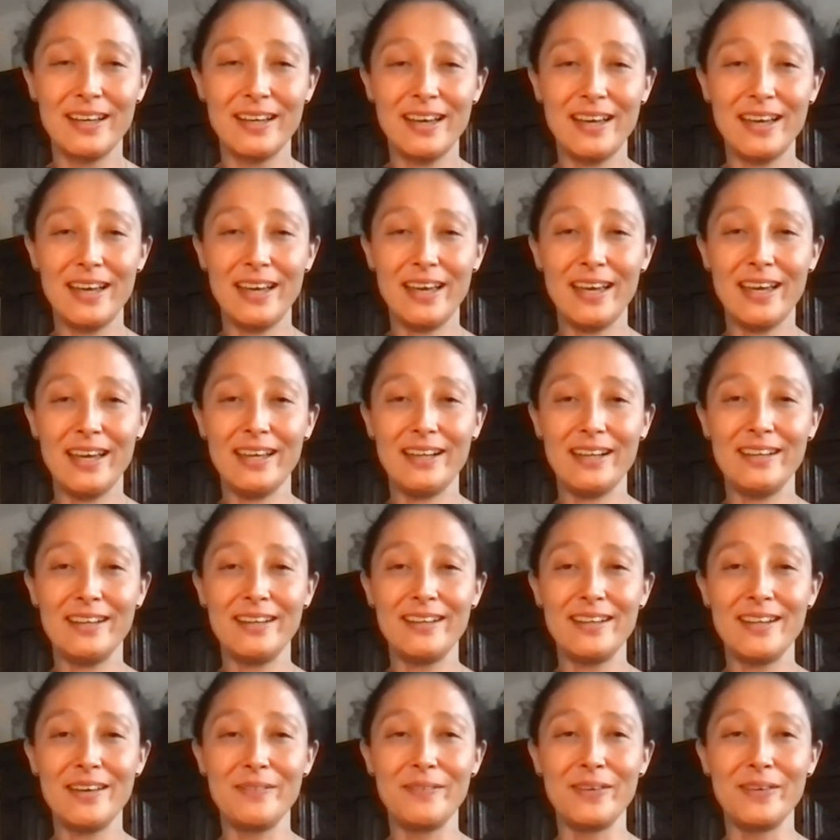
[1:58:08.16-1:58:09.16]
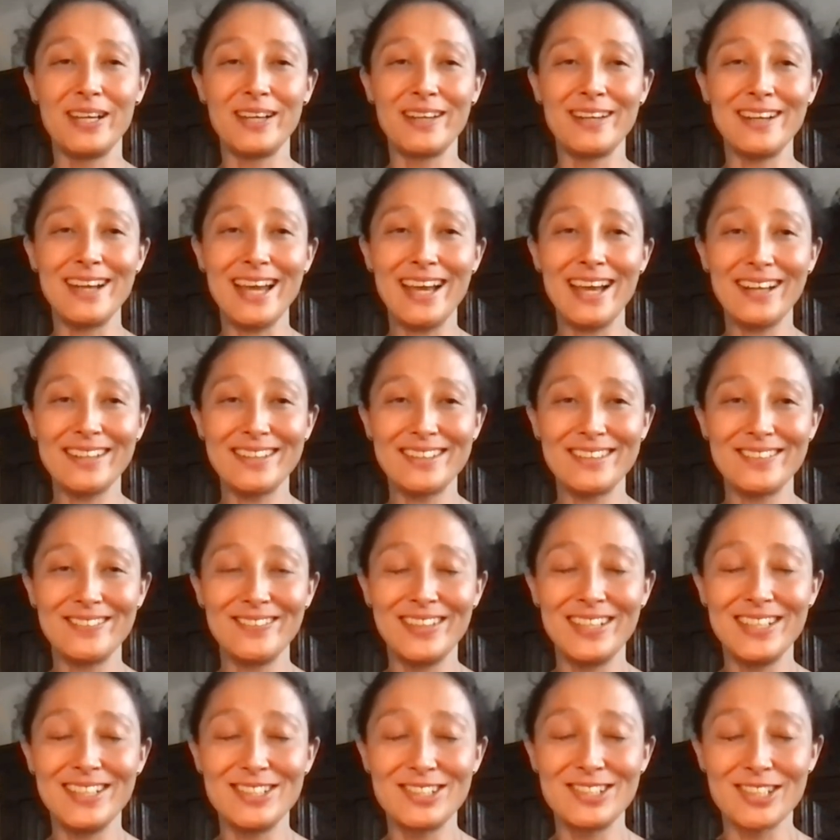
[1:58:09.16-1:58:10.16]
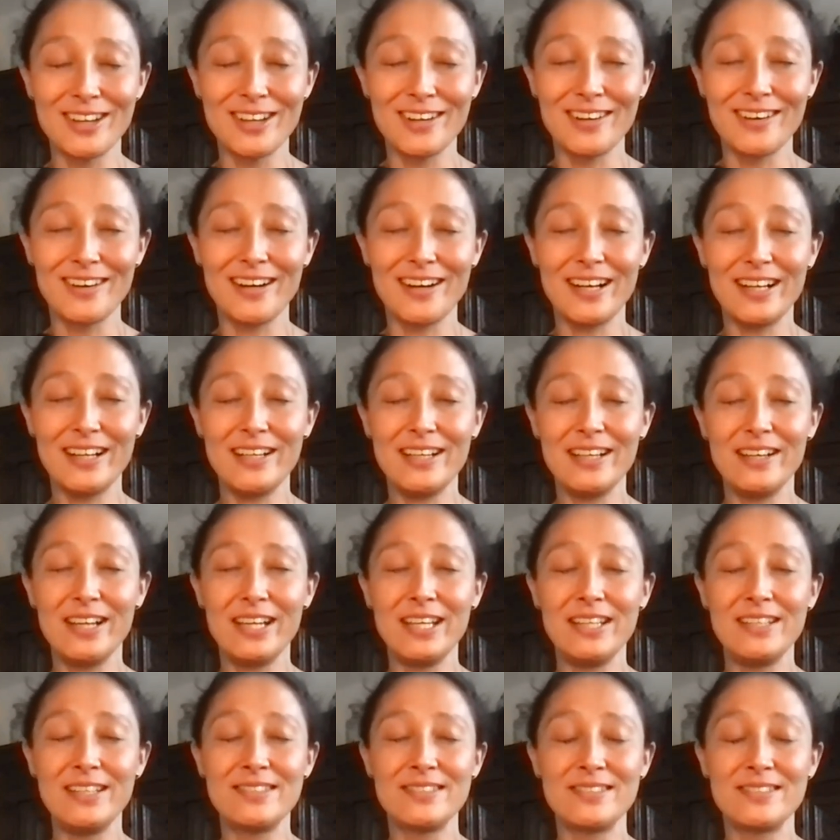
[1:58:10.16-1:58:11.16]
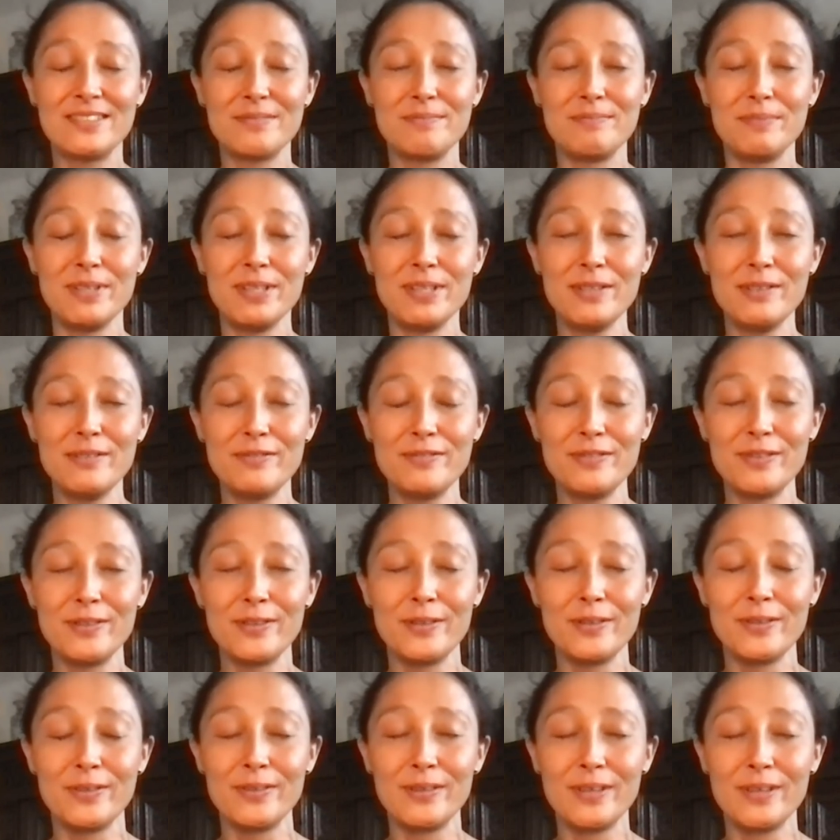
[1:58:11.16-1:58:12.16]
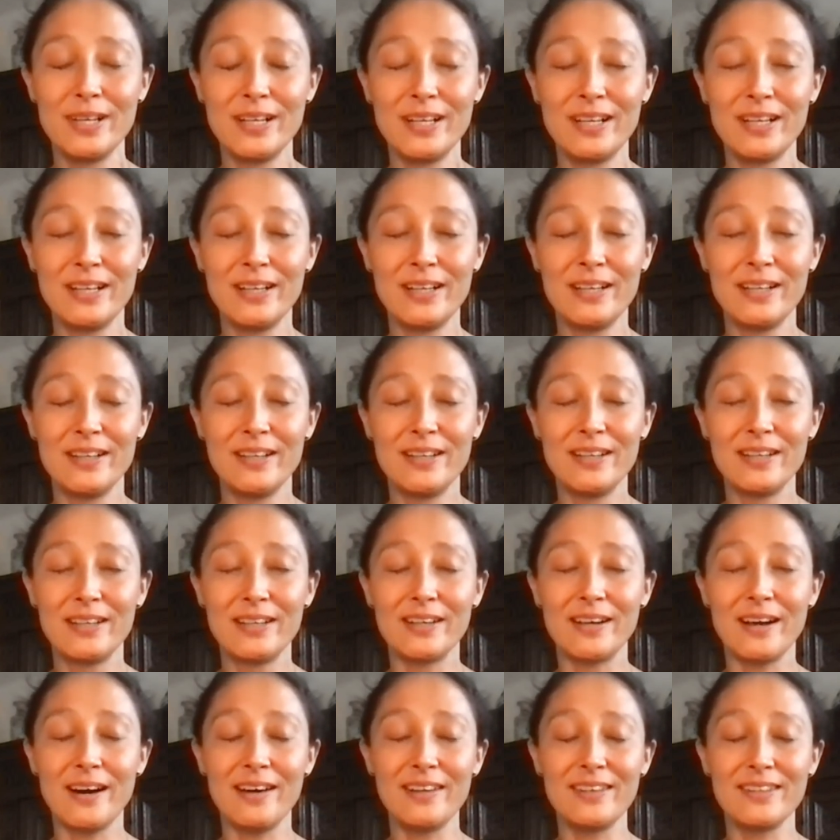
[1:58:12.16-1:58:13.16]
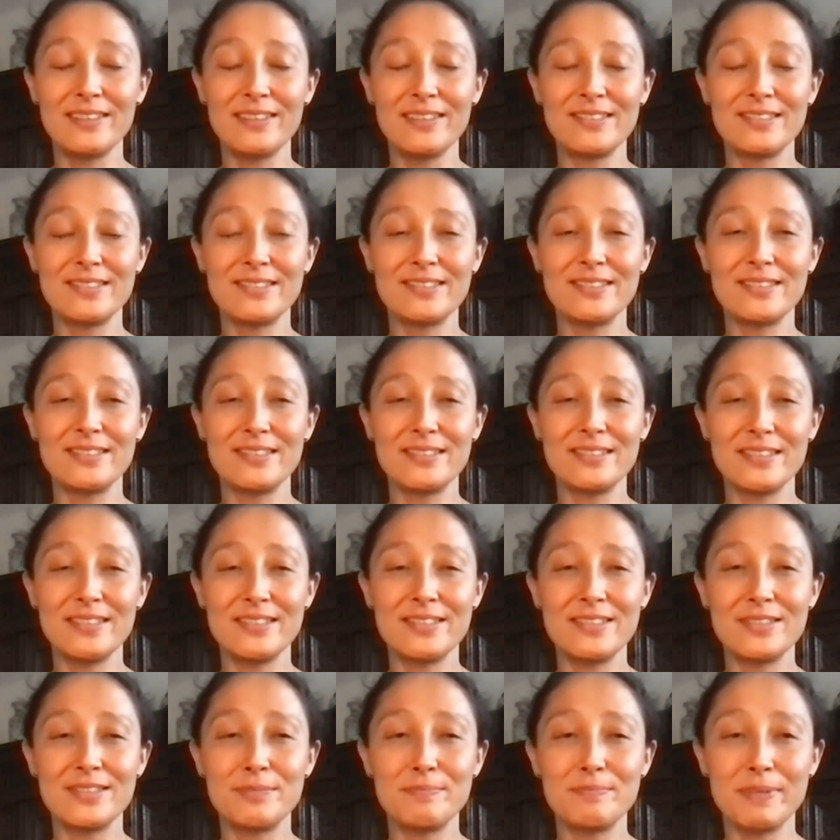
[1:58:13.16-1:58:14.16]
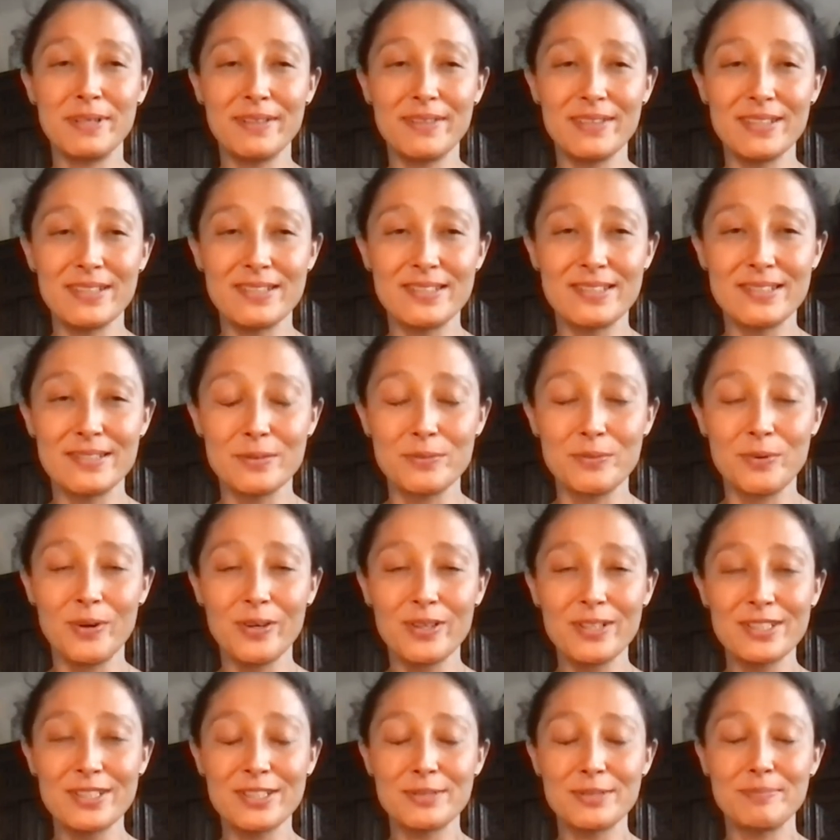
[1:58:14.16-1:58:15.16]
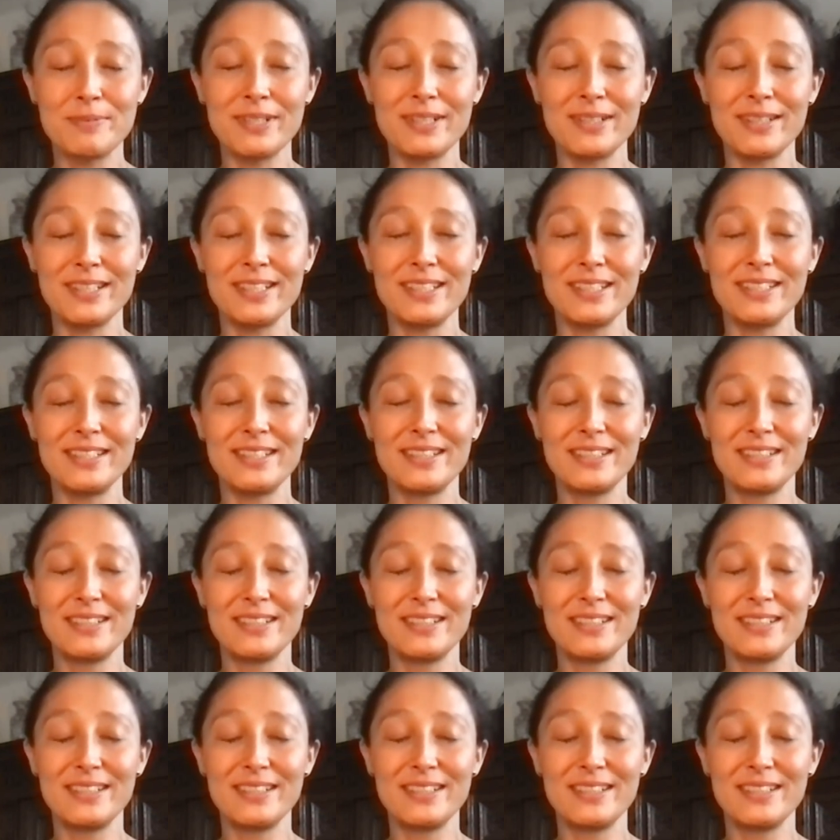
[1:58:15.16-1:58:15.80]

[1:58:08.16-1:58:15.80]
And we connect with each other, and these beautiful goddess spirits, the water spirit.